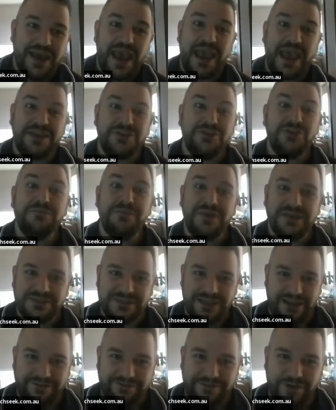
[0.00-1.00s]
and you miss
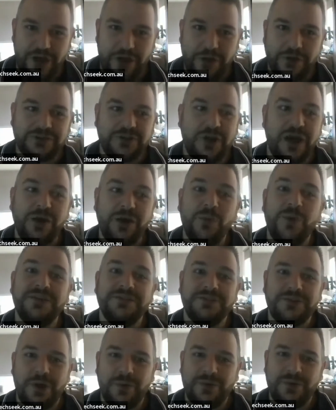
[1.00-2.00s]
that file. So I
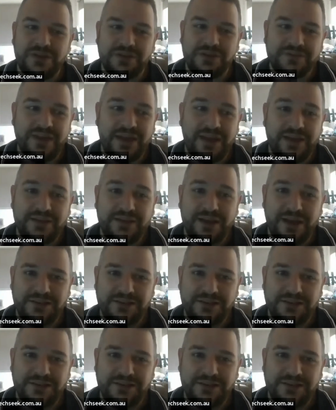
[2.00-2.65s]
always go with the